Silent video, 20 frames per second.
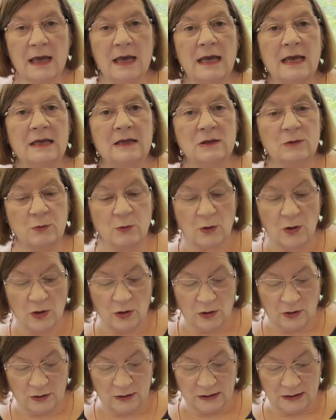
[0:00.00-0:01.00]
His
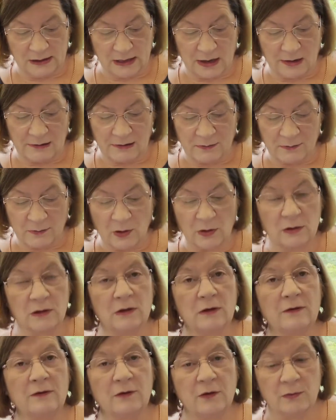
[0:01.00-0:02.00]
words are a model
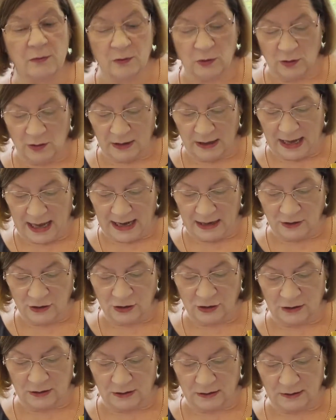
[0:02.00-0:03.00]
of
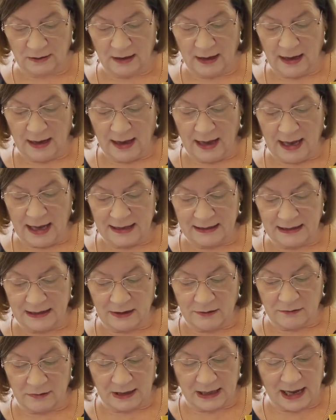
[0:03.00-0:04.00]
communication as he
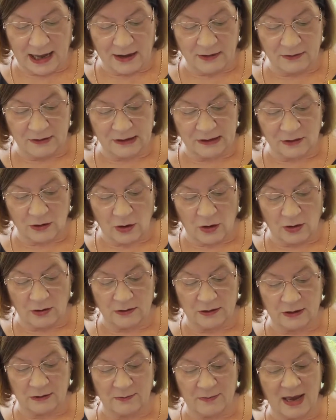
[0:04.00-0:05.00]
recounts
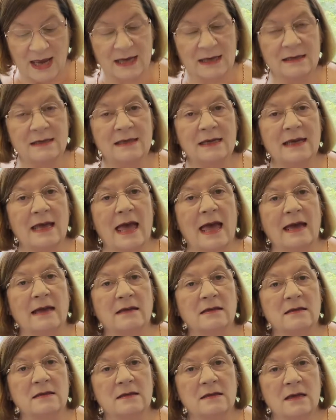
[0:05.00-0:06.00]
God's amazing
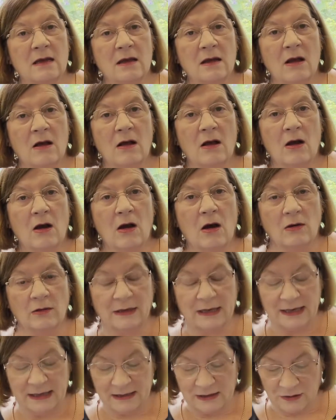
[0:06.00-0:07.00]
acts on
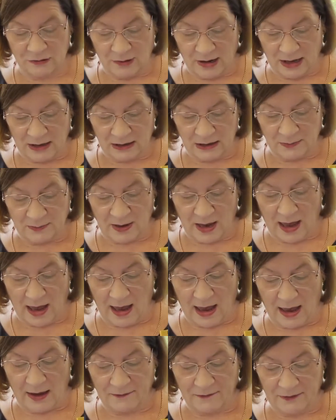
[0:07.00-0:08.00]
Israel's
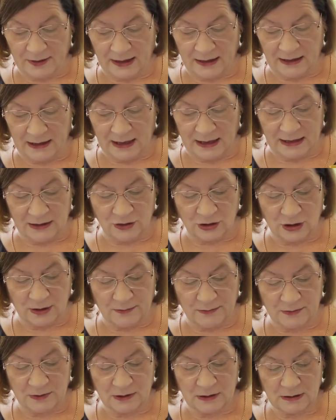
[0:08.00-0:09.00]
behalf in
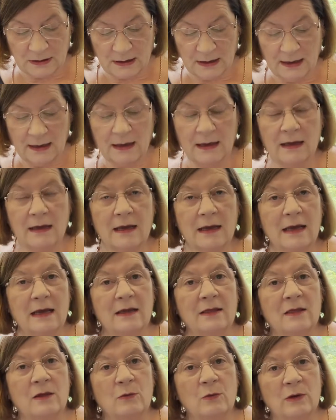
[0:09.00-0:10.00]
Egypt,
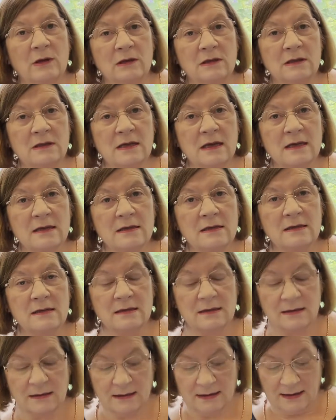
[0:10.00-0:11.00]
in the wilderness,
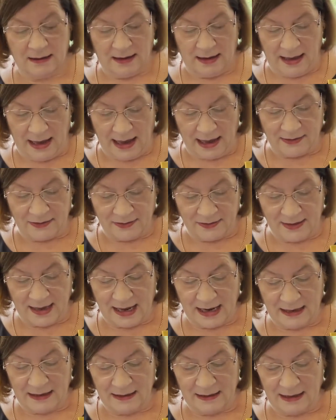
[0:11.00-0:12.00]
and
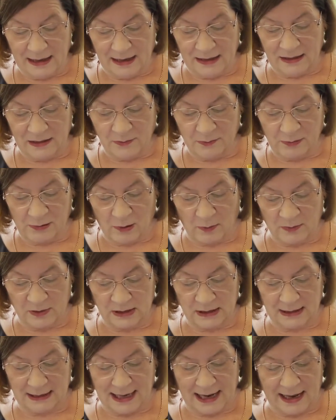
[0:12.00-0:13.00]
then in the
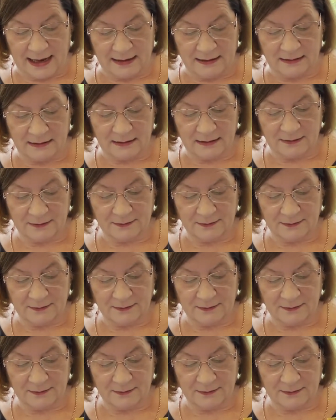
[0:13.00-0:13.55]
Promised Land.